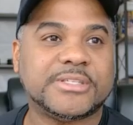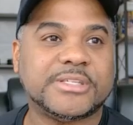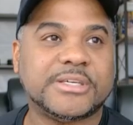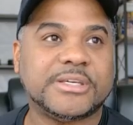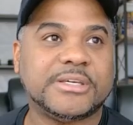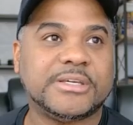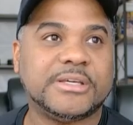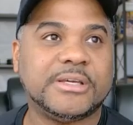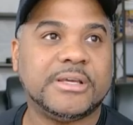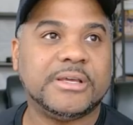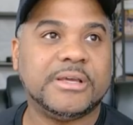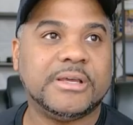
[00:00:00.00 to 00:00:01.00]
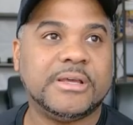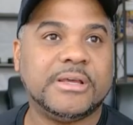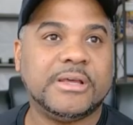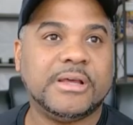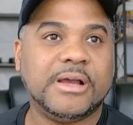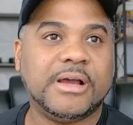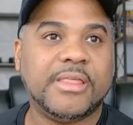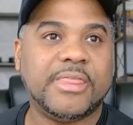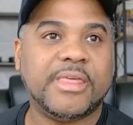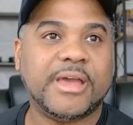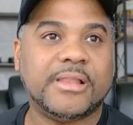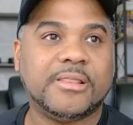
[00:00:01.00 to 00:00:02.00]
see
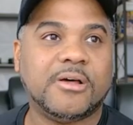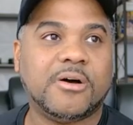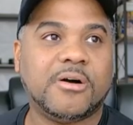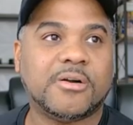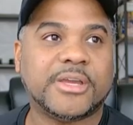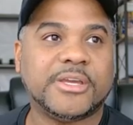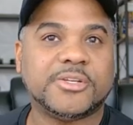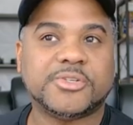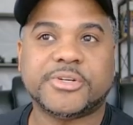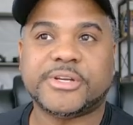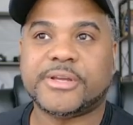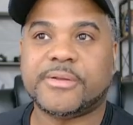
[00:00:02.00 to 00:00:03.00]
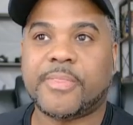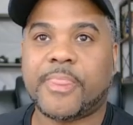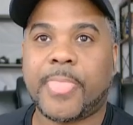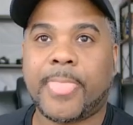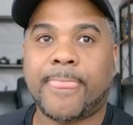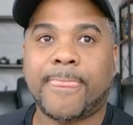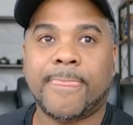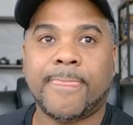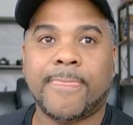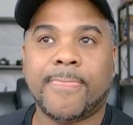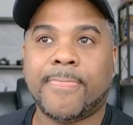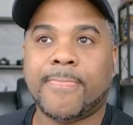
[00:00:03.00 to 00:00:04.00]
that log entry
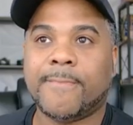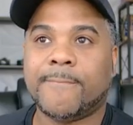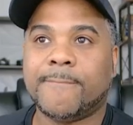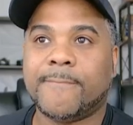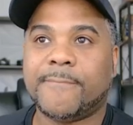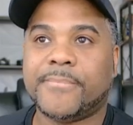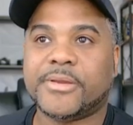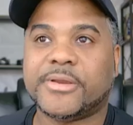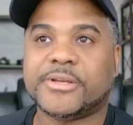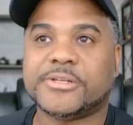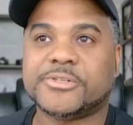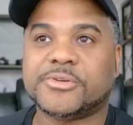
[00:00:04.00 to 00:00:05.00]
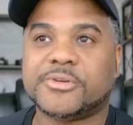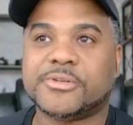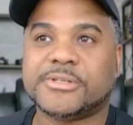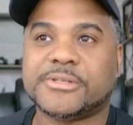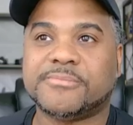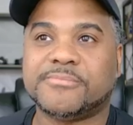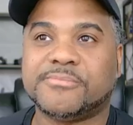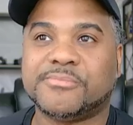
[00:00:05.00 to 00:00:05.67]
appear here shortly.